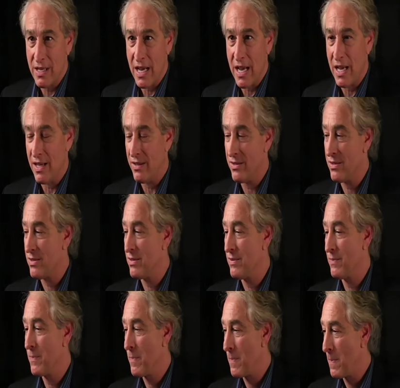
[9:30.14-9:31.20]
has,
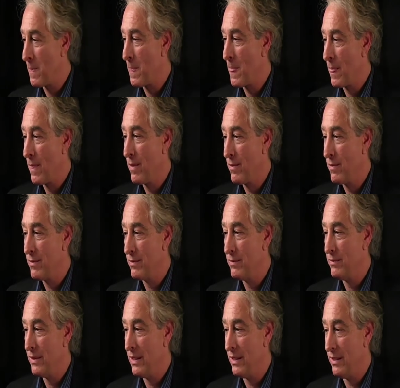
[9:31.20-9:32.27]

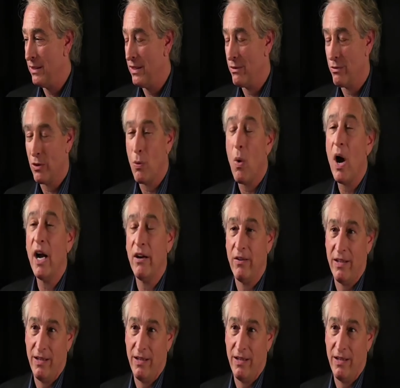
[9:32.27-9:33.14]
I think, required